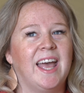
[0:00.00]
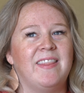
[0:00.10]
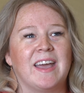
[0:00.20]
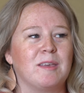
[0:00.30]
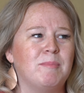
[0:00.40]

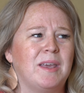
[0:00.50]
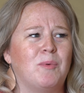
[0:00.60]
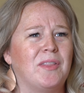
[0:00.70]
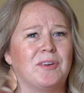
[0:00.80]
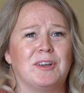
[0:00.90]
And that can be
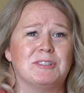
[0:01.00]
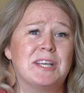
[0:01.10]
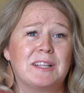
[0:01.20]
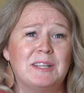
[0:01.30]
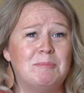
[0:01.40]
whether you're
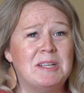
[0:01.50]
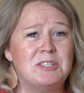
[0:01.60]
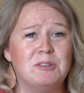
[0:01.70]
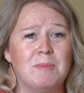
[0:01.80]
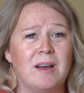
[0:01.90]
tickling me
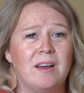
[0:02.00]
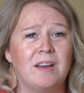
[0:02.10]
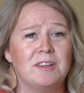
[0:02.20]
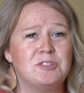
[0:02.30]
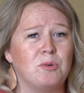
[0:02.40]
too
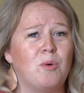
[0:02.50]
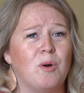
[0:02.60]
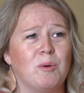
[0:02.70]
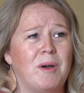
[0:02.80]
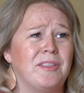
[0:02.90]
much
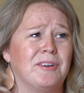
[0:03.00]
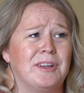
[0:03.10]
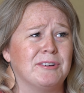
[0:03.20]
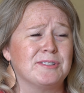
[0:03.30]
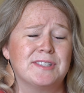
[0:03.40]
or whether
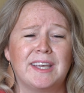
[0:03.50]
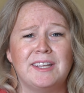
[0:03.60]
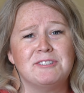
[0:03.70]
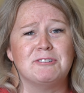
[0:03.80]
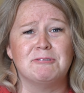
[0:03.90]
you're
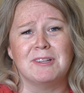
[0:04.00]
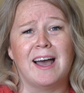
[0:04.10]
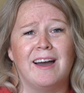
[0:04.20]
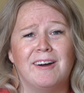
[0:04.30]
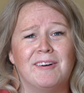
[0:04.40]
singing too
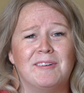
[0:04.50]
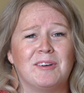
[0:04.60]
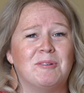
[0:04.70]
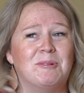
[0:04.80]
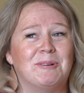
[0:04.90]

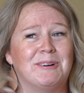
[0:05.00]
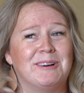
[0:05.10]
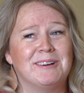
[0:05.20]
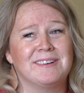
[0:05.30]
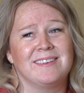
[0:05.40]
loud
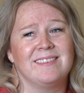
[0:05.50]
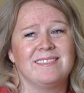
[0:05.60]
or